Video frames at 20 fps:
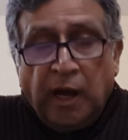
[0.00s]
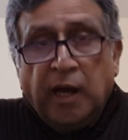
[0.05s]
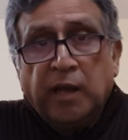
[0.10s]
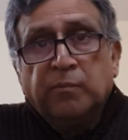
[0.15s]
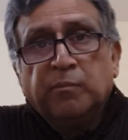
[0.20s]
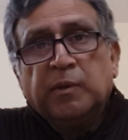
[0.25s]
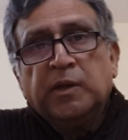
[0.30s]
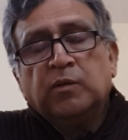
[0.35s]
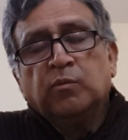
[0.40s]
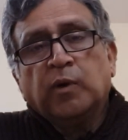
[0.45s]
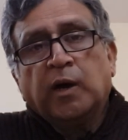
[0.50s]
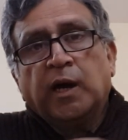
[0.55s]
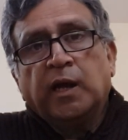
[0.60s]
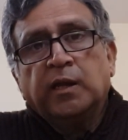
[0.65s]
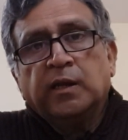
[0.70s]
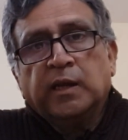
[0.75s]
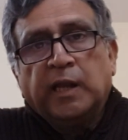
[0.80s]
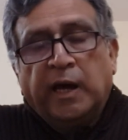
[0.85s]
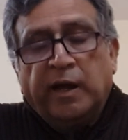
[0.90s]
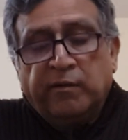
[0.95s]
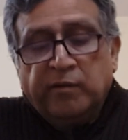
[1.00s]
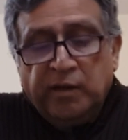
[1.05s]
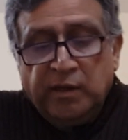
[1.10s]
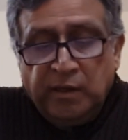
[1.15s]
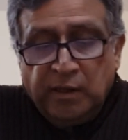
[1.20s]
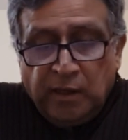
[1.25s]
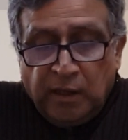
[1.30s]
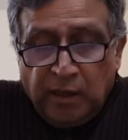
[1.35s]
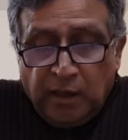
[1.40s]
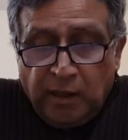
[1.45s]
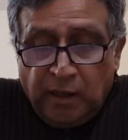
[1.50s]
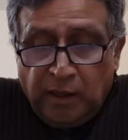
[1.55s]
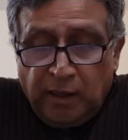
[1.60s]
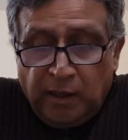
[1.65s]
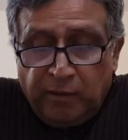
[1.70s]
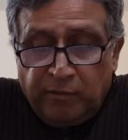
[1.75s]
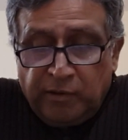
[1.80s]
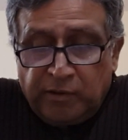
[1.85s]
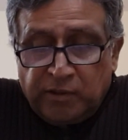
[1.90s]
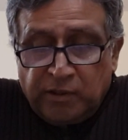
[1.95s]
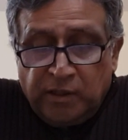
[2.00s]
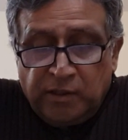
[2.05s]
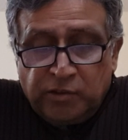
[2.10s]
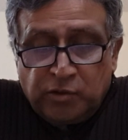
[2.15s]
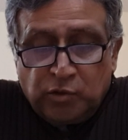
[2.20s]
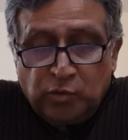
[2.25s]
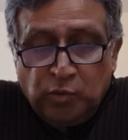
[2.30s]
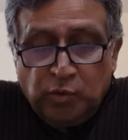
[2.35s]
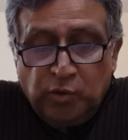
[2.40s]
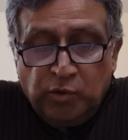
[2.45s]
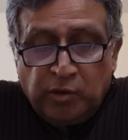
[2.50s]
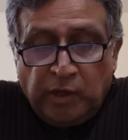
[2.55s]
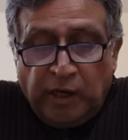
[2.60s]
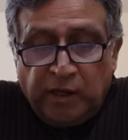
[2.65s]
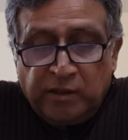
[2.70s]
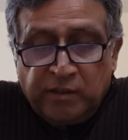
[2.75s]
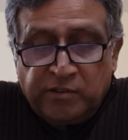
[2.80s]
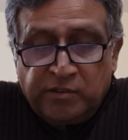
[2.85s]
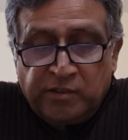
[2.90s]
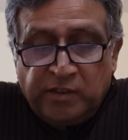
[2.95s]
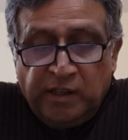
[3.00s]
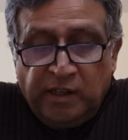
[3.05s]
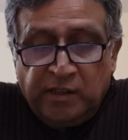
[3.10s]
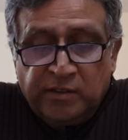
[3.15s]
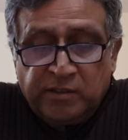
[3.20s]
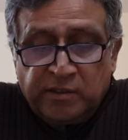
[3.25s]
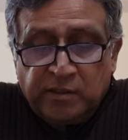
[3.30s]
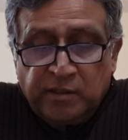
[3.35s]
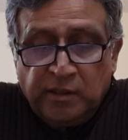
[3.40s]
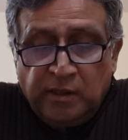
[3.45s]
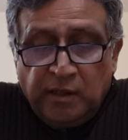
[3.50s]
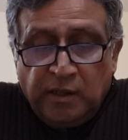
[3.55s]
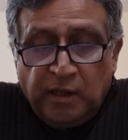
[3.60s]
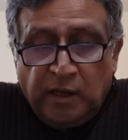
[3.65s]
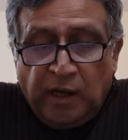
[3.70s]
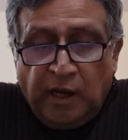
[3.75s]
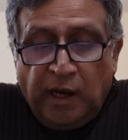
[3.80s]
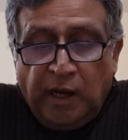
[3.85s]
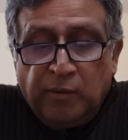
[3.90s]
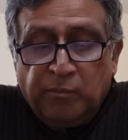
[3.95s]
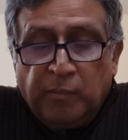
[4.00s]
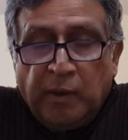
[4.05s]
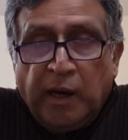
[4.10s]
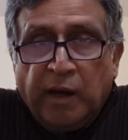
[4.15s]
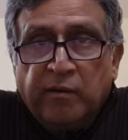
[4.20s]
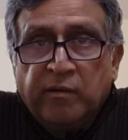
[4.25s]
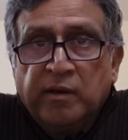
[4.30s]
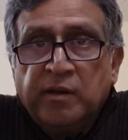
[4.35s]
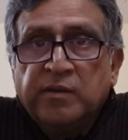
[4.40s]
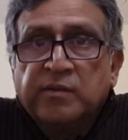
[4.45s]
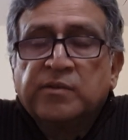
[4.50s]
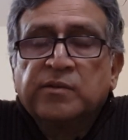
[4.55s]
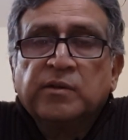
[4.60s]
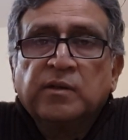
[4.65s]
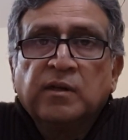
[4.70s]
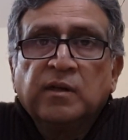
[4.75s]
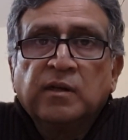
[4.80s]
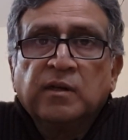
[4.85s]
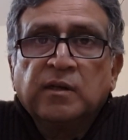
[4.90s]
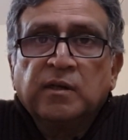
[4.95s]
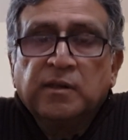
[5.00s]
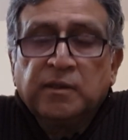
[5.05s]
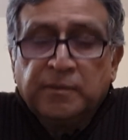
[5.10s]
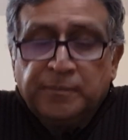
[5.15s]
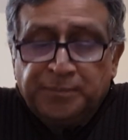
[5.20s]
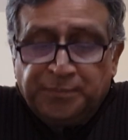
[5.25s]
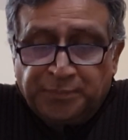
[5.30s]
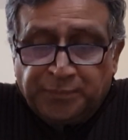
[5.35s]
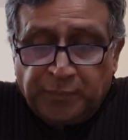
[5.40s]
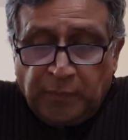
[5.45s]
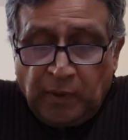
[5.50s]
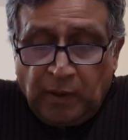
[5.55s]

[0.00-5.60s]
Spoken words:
And meanwhile, Larry returns to United States and marries a